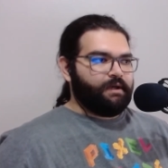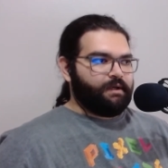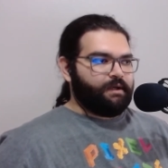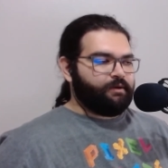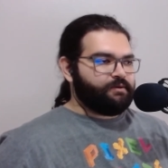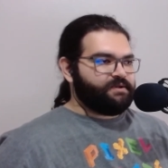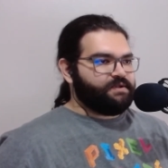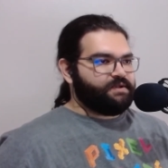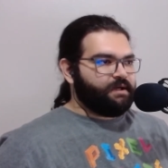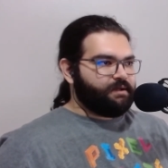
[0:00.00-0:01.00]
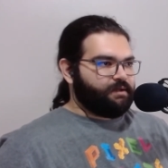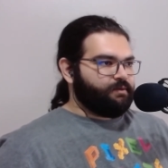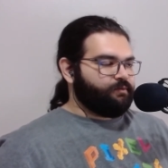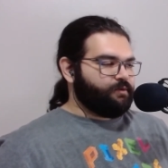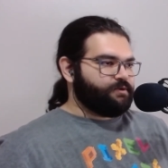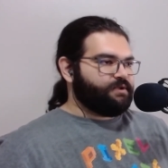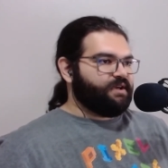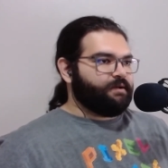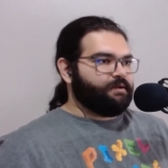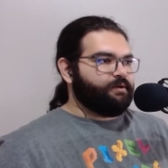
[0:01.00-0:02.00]
he goes inside of course
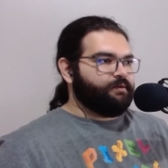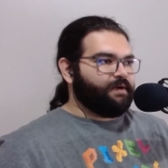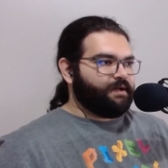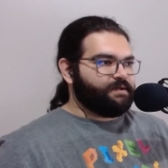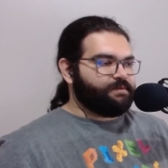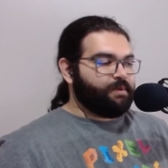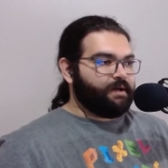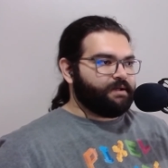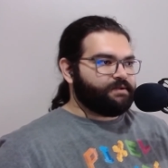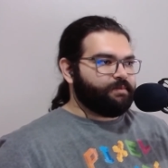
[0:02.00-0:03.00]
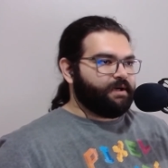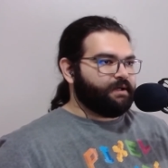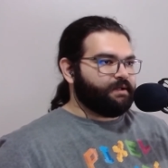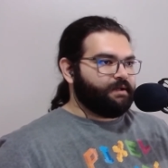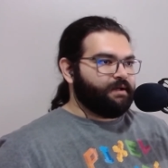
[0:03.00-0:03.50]
trying to find his parents but